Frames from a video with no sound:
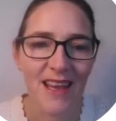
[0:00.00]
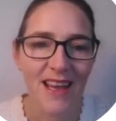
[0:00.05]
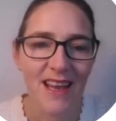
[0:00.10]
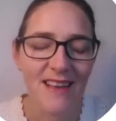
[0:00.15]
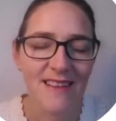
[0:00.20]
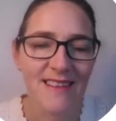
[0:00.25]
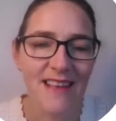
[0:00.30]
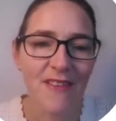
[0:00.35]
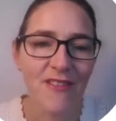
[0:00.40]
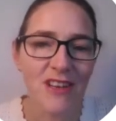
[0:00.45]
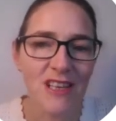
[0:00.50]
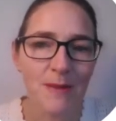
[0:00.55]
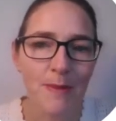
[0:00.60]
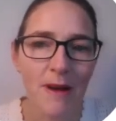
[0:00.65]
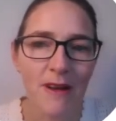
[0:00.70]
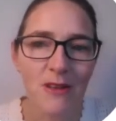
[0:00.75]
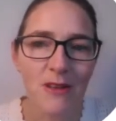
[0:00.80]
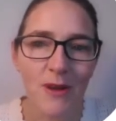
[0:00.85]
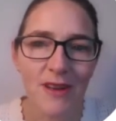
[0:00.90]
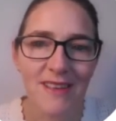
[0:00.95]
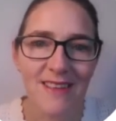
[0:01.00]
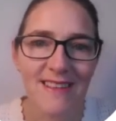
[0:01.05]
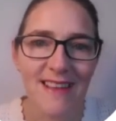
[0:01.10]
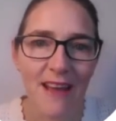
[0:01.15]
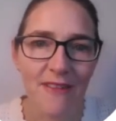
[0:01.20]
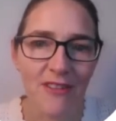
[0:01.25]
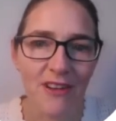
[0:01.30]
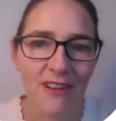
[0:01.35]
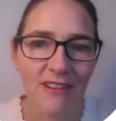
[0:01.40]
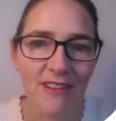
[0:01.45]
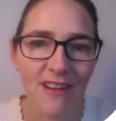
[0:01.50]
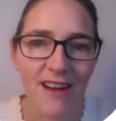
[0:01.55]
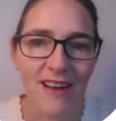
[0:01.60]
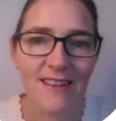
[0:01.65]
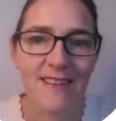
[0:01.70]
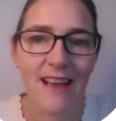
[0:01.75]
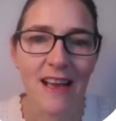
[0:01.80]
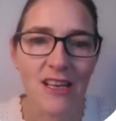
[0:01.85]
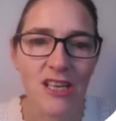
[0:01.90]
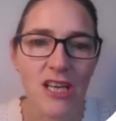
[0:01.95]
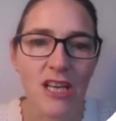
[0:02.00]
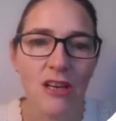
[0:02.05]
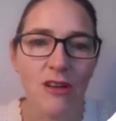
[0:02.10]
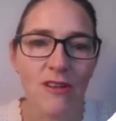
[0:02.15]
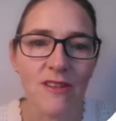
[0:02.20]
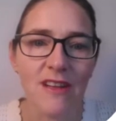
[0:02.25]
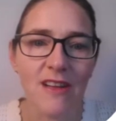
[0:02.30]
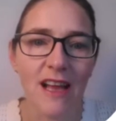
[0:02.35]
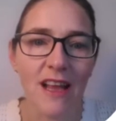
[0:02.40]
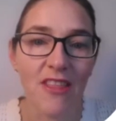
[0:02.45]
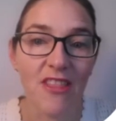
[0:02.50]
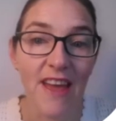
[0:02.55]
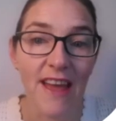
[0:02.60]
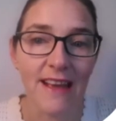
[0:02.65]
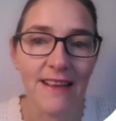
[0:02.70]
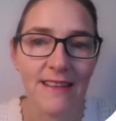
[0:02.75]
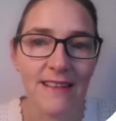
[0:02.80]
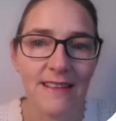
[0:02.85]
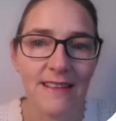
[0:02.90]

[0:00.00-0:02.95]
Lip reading: 7 to the power 27, guys, actually looks like this.